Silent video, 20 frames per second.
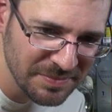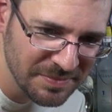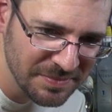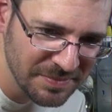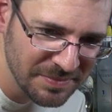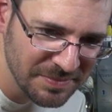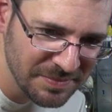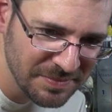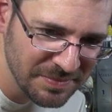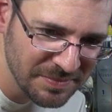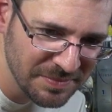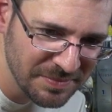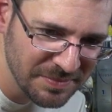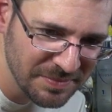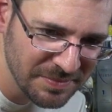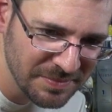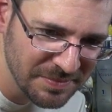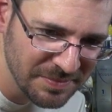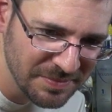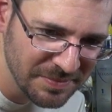
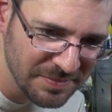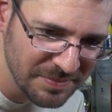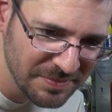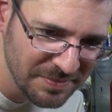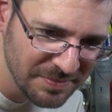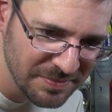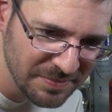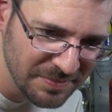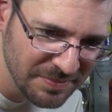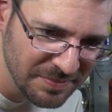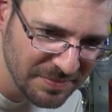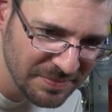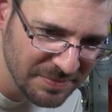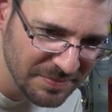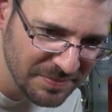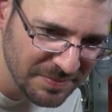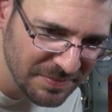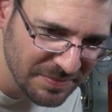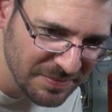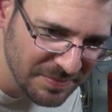
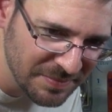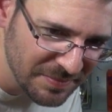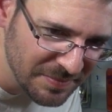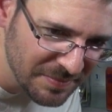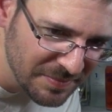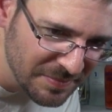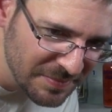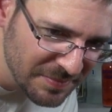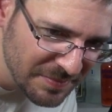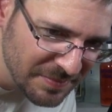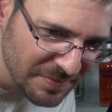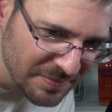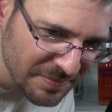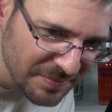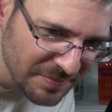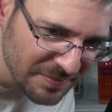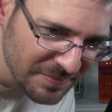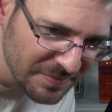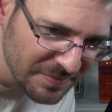The person shown says nothing.